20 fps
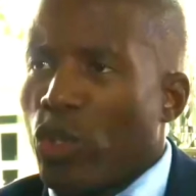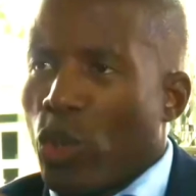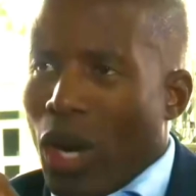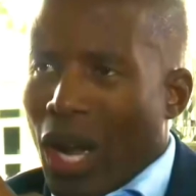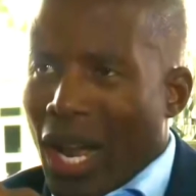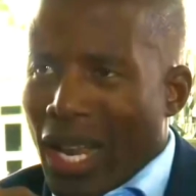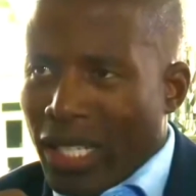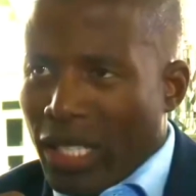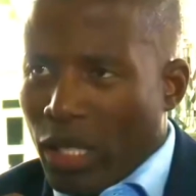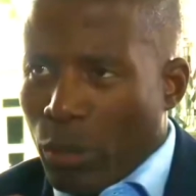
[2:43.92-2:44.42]
you are
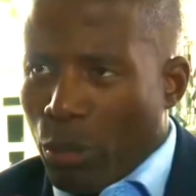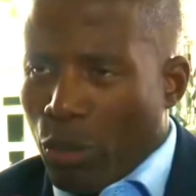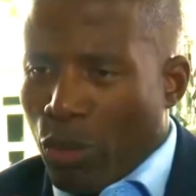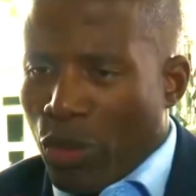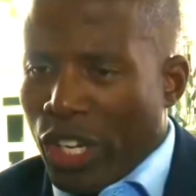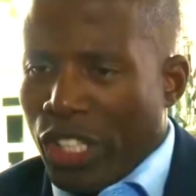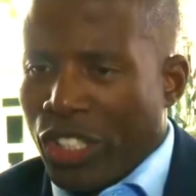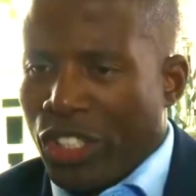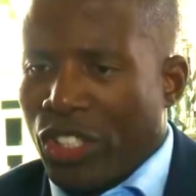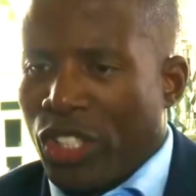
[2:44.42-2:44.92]
under
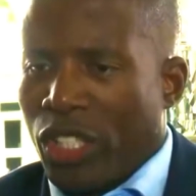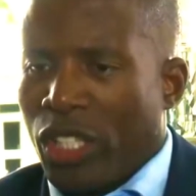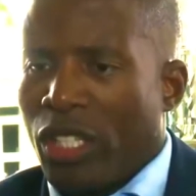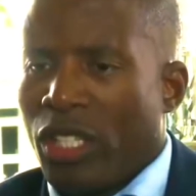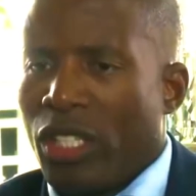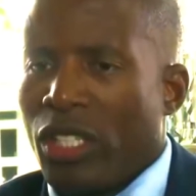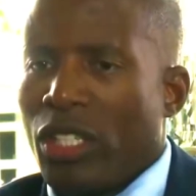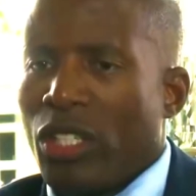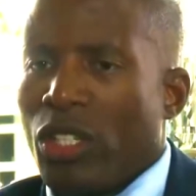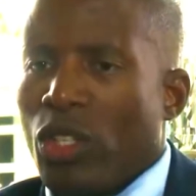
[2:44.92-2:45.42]
pressure,
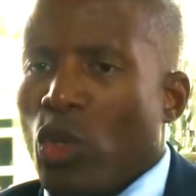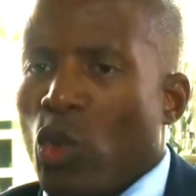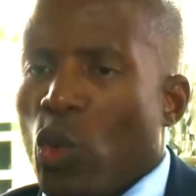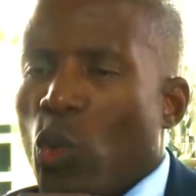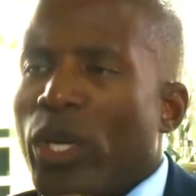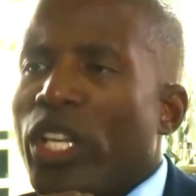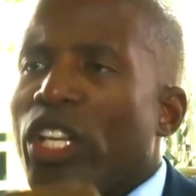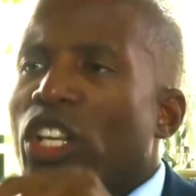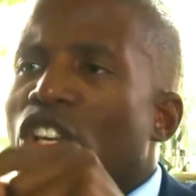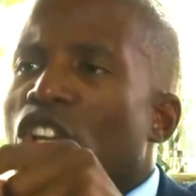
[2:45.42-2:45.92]

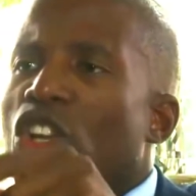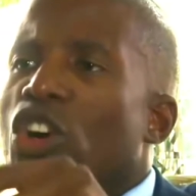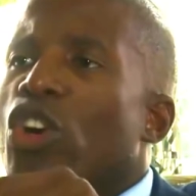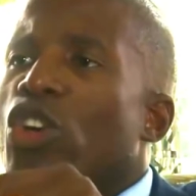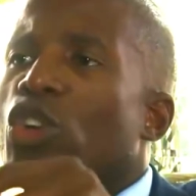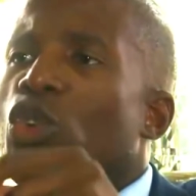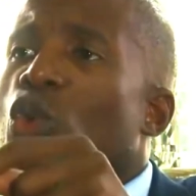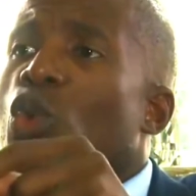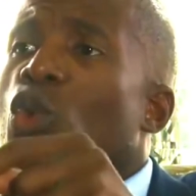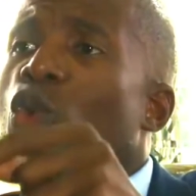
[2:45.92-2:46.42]
we
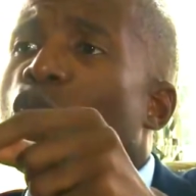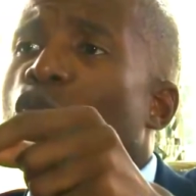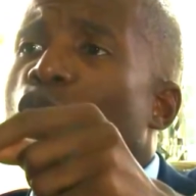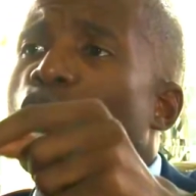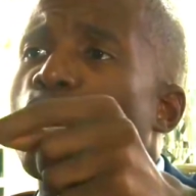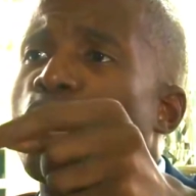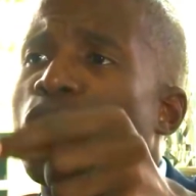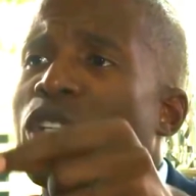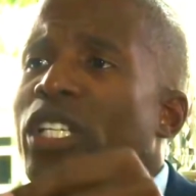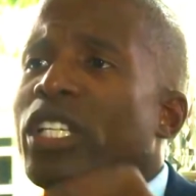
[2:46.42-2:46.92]
learn who you
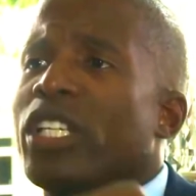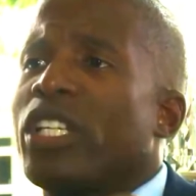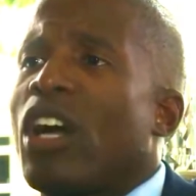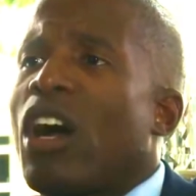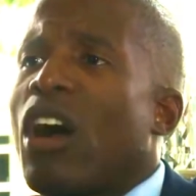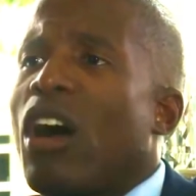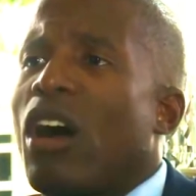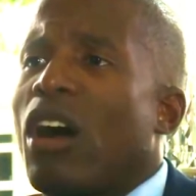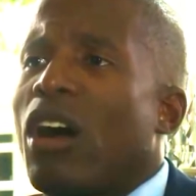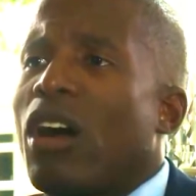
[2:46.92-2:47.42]
really
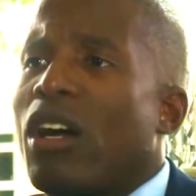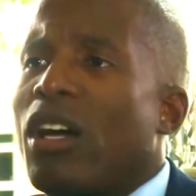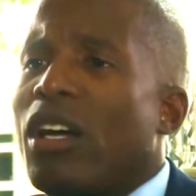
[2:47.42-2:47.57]
are.